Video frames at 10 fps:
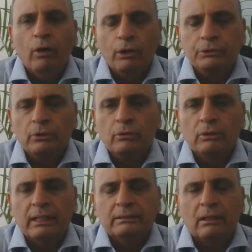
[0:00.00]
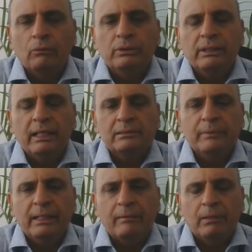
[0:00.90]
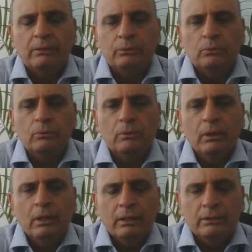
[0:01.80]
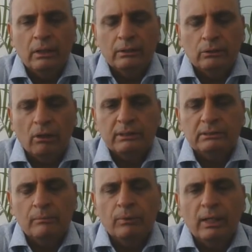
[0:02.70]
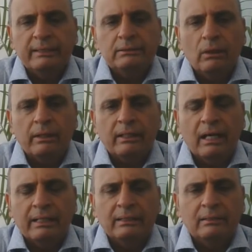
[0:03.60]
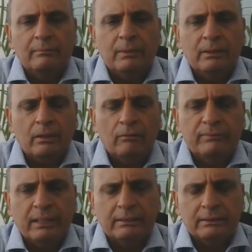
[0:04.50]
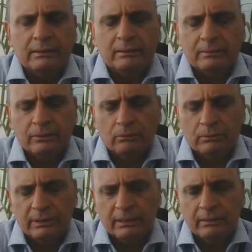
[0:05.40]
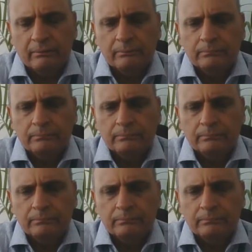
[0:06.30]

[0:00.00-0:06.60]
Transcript: also know that Saudi has been able to dodge the bullets regarding the murder of that, the